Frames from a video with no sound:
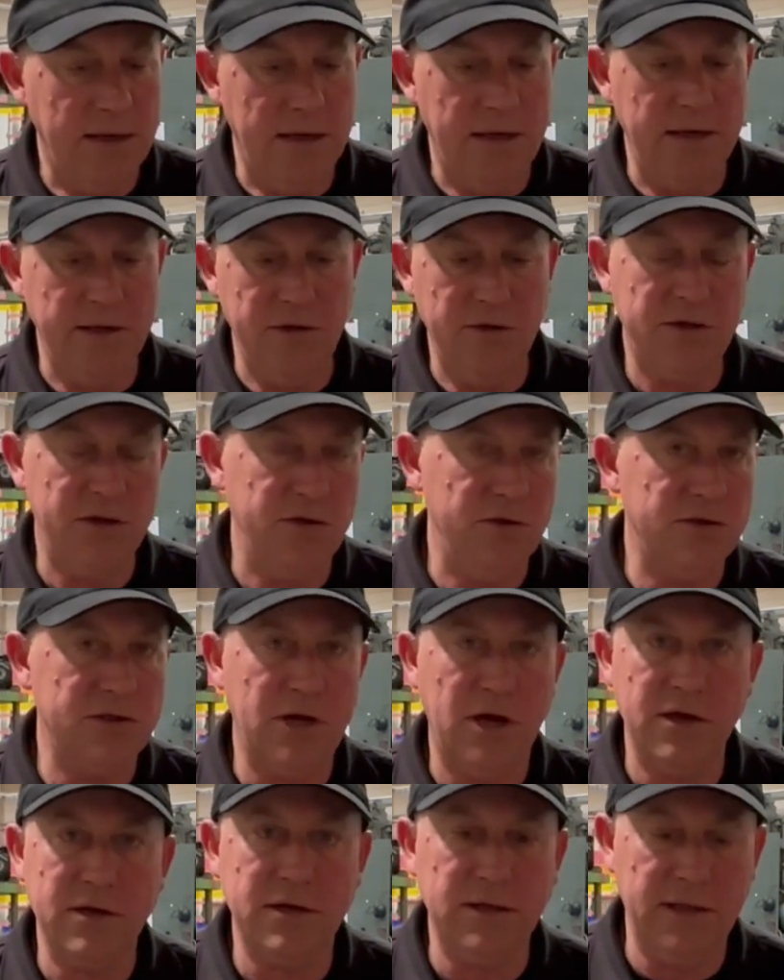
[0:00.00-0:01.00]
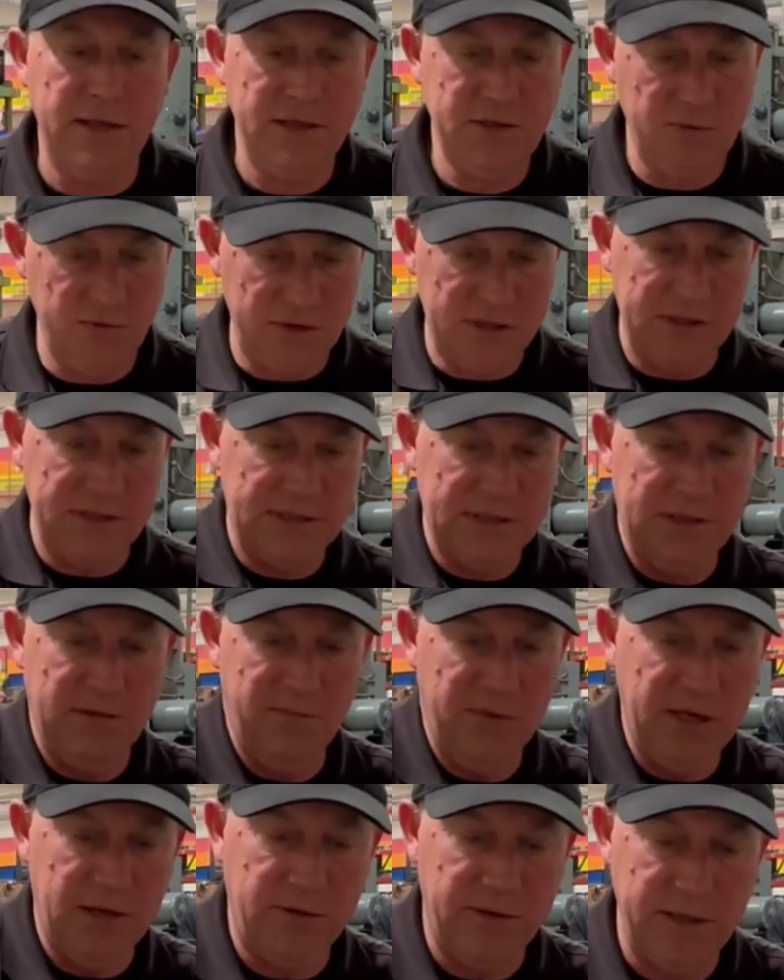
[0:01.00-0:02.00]
You can use our clutch, which is in the
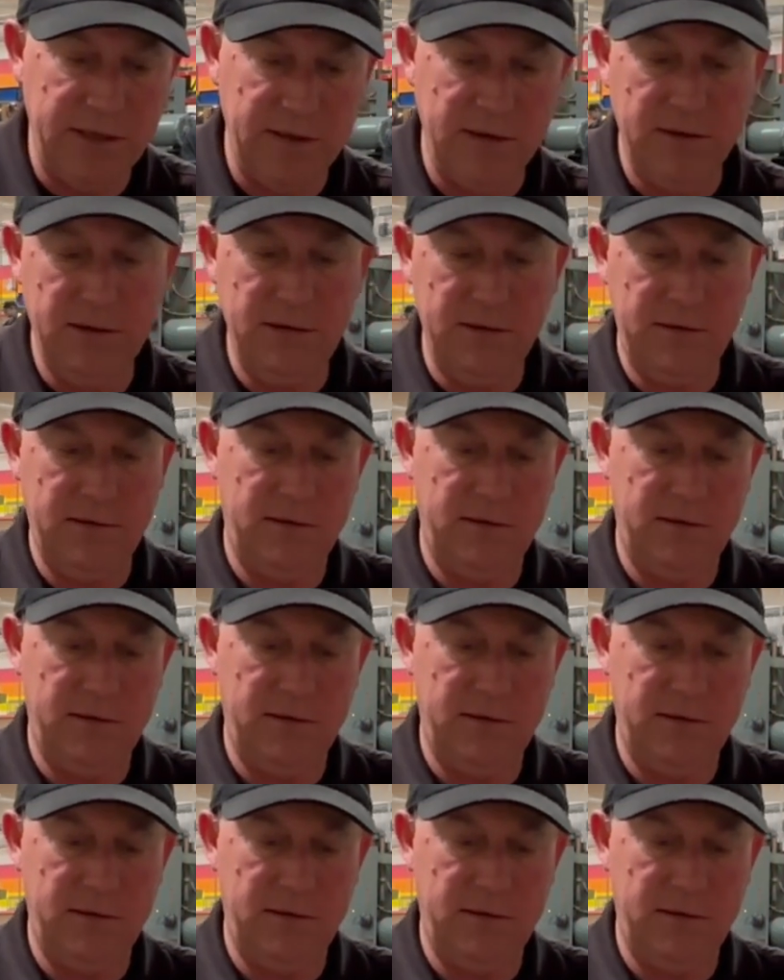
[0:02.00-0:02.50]
middle here.